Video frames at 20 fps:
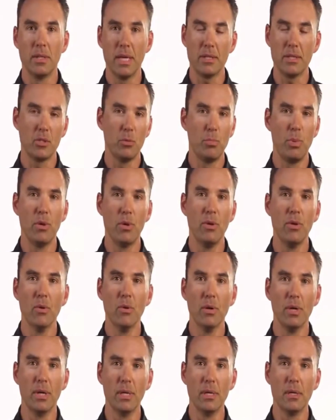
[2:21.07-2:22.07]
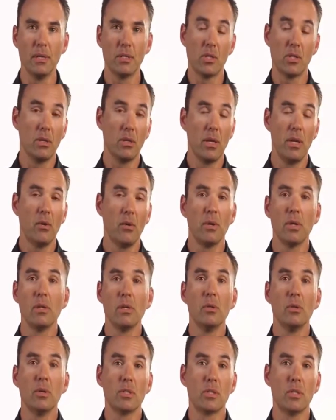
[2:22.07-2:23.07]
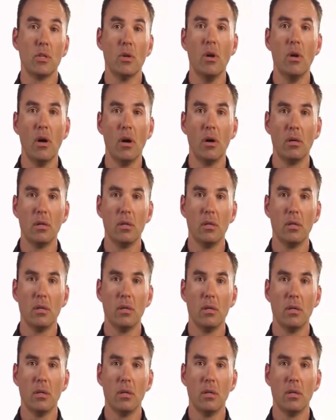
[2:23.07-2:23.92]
that superiority, so they don't include us at all.